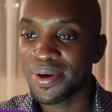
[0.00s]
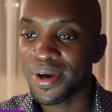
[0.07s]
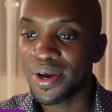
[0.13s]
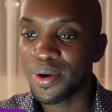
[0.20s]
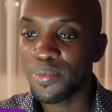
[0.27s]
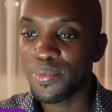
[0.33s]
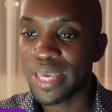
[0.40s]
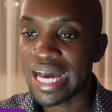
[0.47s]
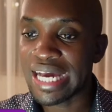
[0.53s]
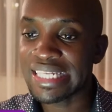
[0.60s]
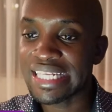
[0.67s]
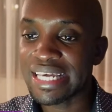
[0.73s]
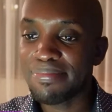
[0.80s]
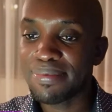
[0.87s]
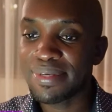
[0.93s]
We
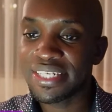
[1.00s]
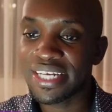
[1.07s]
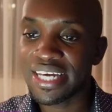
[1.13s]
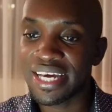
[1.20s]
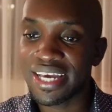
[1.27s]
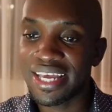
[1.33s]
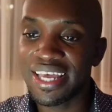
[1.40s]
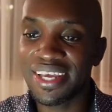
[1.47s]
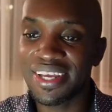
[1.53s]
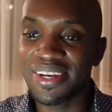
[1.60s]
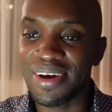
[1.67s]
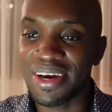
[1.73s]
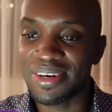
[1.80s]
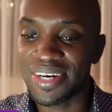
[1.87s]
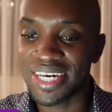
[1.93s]
accept. No,
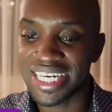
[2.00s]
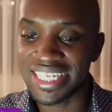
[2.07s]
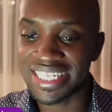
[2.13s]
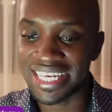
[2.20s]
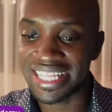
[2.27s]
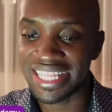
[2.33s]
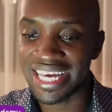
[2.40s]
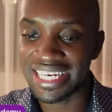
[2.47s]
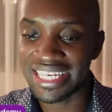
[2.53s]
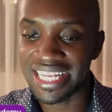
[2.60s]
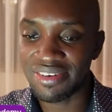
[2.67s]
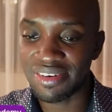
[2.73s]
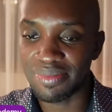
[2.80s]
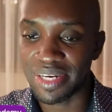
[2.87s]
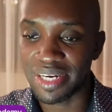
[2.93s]
I'd already said that. Let
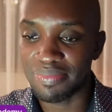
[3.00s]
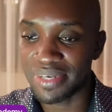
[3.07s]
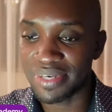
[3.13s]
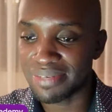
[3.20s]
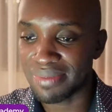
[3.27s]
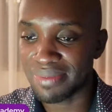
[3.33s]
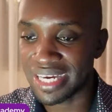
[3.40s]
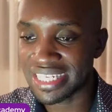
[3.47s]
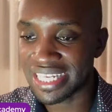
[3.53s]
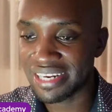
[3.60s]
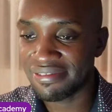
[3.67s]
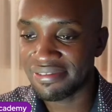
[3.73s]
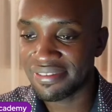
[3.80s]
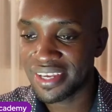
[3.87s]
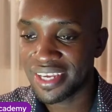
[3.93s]
me repeating myself.
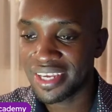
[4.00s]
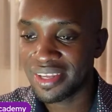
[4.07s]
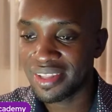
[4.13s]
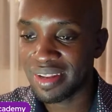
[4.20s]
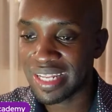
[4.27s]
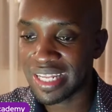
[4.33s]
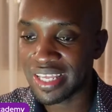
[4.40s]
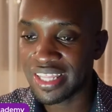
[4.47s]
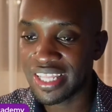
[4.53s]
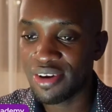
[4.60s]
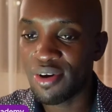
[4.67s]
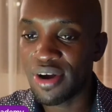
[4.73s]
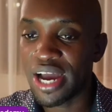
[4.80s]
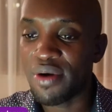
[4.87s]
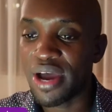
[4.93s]

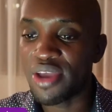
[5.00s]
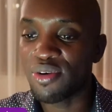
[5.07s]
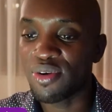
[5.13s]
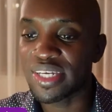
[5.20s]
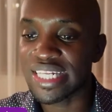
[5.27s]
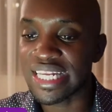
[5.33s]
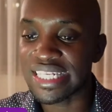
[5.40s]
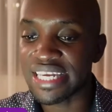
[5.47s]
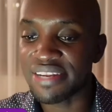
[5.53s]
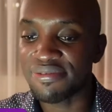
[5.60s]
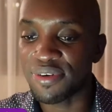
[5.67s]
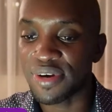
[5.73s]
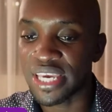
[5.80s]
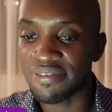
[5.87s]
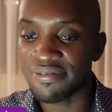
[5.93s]
Look at why you always asking for
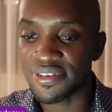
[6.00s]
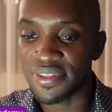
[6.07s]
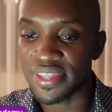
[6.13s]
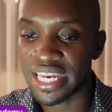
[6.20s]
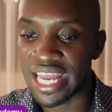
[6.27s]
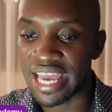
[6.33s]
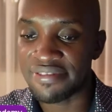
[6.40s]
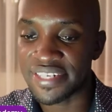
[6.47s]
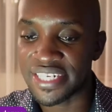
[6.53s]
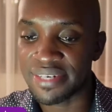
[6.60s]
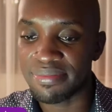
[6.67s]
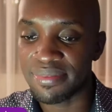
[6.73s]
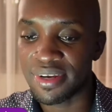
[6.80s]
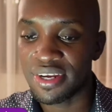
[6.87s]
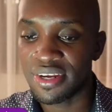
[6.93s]
gifts of live stream.
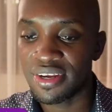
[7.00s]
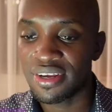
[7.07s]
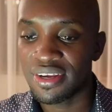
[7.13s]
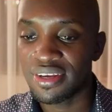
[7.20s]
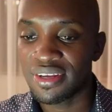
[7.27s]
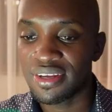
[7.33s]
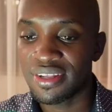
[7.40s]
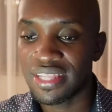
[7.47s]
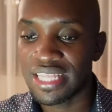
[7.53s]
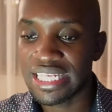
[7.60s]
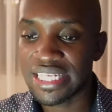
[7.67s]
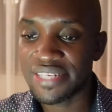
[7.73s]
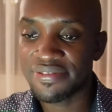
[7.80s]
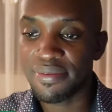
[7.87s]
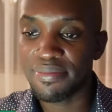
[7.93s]
This
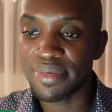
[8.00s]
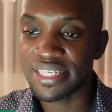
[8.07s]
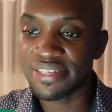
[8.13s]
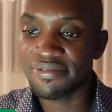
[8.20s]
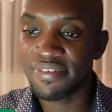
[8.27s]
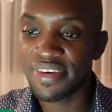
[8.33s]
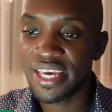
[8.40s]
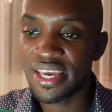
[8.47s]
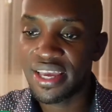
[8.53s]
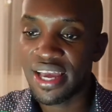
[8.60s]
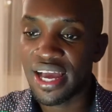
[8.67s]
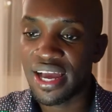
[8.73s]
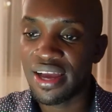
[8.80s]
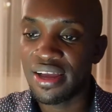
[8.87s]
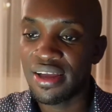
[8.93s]
is for Miss V.
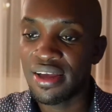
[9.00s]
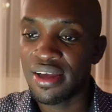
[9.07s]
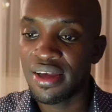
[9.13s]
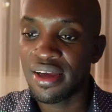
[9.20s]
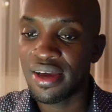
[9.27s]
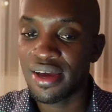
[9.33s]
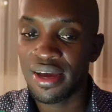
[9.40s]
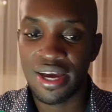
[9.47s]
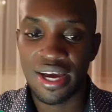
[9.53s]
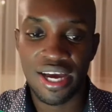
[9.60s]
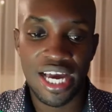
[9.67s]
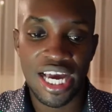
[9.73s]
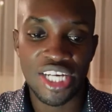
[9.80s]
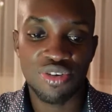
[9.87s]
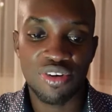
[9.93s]

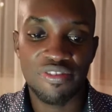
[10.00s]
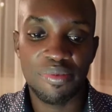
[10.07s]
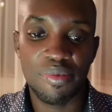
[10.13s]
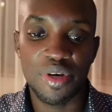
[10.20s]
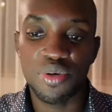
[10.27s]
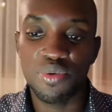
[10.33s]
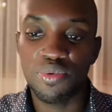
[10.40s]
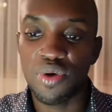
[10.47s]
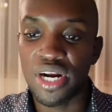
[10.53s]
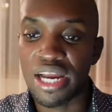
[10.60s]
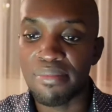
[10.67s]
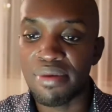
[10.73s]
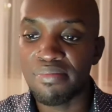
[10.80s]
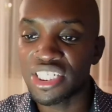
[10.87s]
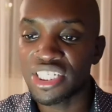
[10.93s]
And to everybody who won a
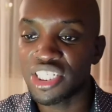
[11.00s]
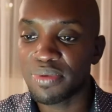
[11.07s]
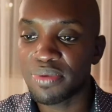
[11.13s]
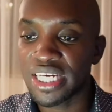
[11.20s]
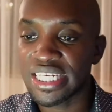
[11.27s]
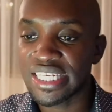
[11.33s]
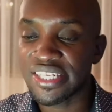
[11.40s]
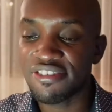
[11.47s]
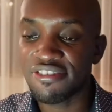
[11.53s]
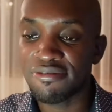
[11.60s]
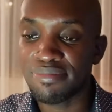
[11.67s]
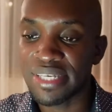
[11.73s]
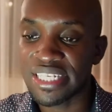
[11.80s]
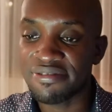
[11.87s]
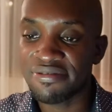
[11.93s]
membership, that's for
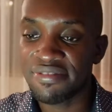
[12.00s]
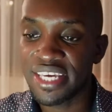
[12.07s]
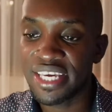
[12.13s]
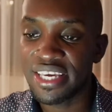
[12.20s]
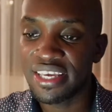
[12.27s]
Miss V.